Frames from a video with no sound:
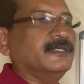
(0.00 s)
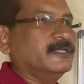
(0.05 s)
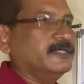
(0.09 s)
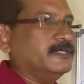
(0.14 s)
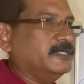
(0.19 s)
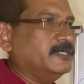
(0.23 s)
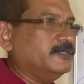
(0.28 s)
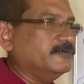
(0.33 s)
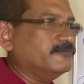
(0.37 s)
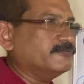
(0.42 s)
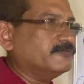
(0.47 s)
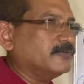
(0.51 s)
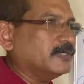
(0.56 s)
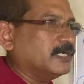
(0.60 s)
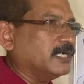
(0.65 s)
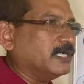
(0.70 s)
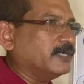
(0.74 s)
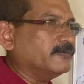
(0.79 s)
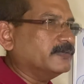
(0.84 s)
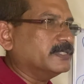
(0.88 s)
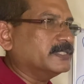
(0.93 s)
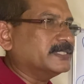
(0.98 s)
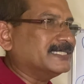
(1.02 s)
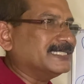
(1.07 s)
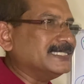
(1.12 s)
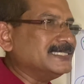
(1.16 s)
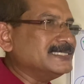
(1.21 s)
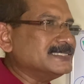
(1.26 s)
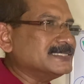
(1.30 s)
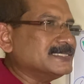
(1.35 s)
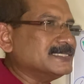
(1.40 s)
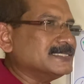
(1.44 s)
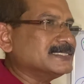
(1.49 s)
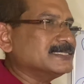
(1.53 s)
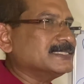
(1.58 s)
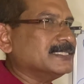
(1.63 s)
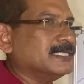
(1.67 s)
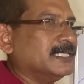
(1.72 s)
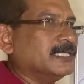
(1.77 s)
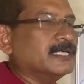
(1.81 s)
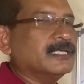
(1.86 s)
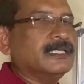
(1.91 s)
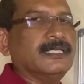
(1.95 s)
if our tenses
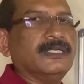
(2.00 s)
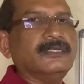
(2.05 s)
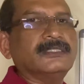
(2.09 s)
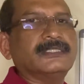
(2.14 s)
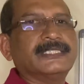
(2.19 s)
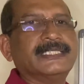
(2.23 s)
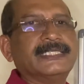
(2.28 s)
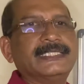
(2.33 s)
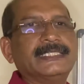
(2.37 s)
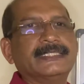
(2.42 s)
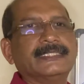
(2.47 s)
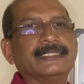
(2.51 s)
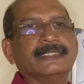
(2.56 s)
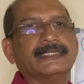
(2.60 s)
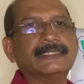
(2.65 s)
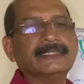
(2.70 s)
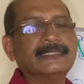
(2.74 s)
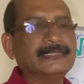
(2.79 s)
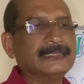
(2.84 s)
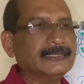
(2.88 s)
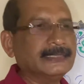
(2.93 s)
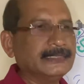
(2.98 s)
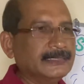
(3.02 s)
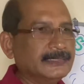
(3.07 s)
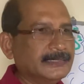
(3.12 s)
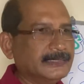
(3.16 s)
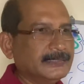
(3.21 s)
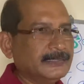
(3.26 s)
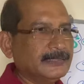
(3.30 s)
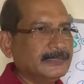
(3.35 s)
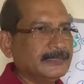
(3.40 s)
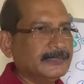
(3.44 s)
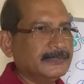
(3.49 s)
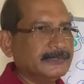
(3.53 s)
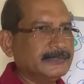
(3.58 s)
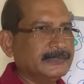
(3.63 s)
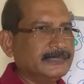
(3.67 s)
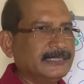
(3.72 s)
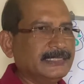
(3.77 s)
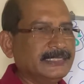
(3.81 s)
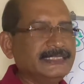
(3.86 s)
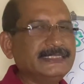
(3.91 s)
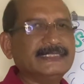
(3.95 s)
are not clear,
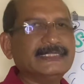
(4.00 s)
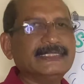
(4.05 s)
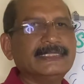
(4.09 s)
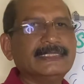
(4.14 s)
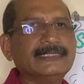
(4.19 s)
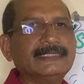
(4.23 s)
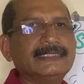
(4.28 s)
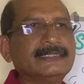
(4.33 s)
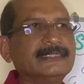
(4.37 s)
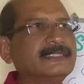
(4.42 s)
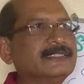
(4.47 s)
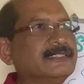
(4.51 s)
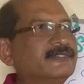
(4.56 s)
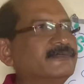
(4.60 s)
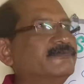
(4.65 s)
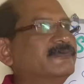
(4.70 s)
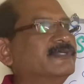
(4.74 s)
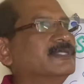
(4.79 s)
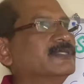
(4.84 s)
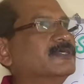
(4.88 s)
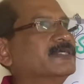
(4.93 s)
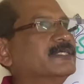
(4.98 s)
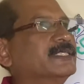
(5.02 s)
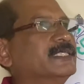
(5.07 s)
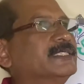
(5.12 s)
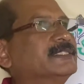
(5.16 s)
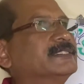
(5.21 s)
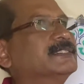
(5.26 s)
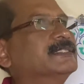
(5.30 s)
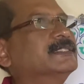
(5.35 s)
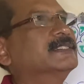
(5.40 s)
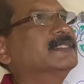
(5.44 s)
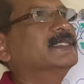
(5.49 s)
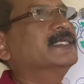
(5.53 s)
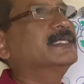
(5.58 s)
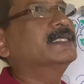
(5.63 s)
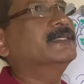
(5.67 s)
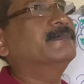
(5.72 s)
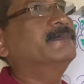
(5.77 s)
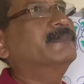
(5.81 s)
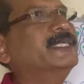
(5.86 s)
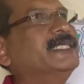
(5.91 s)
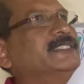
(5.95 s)
the listener will not get a
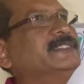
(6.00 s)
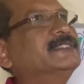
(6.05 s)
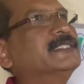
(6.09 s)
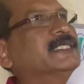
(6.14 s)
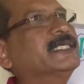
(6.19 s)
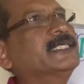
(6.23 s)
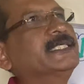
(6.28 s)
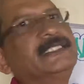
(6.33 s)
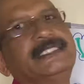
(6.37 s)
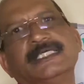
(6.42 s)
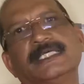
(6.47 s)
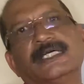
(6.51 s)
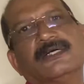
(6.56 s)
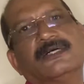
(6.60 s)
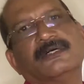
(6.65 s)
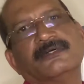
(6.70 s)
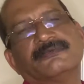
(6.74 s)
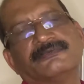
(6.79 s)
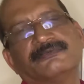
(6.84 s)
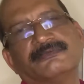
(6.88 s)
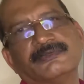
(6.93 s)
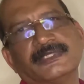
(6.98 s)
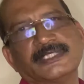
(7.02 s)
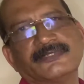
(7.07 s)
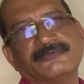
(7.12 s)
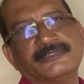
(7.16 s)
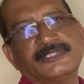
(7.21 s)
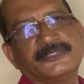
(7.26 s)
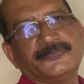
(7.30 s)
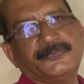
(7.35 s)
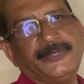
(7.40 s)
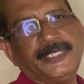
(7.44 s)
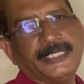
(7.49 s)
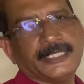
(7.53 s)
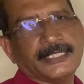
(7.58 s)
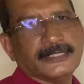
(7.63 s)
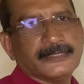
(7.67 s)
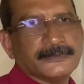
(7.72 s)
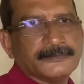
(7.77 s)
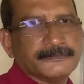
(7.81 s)
bright idea of what we speak.